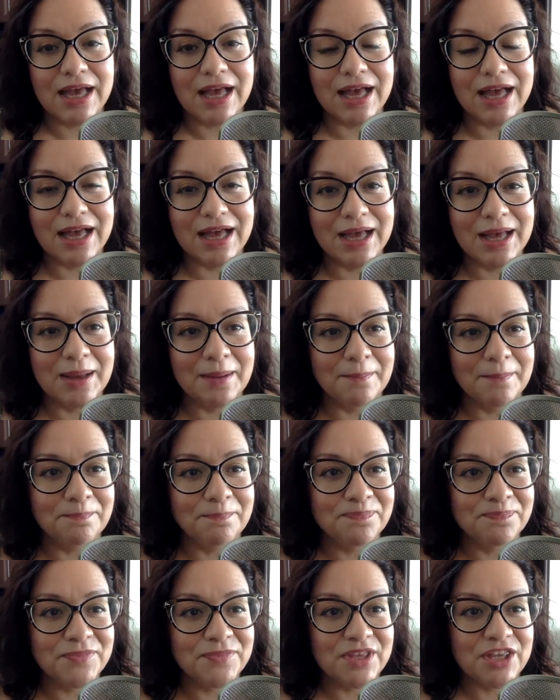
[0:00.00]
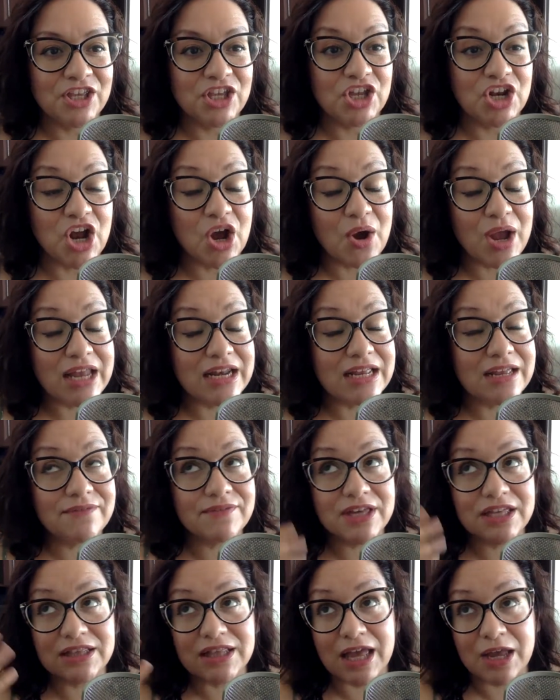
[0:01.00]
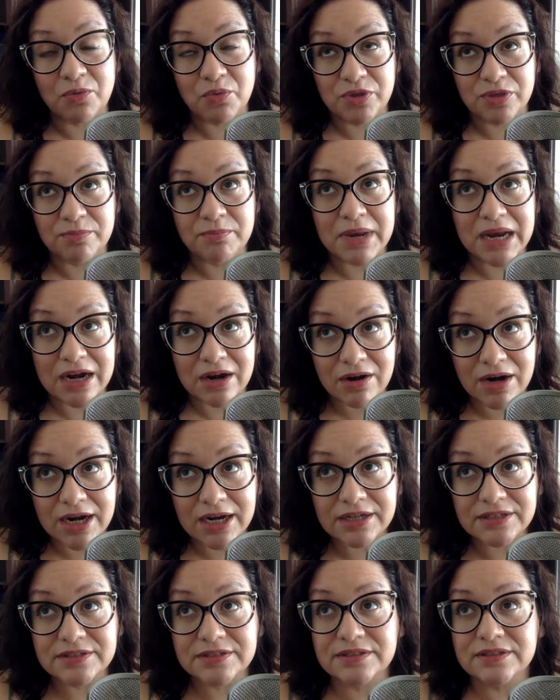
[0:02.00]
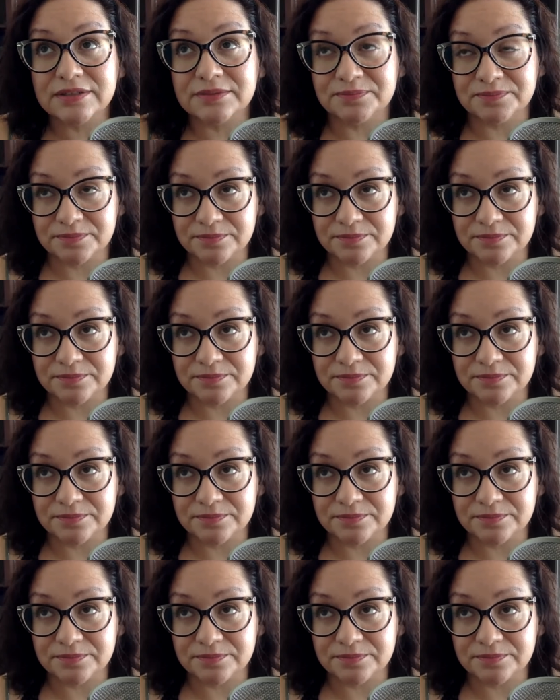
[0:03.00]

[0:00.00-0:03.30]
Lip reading: And even like with Marek's,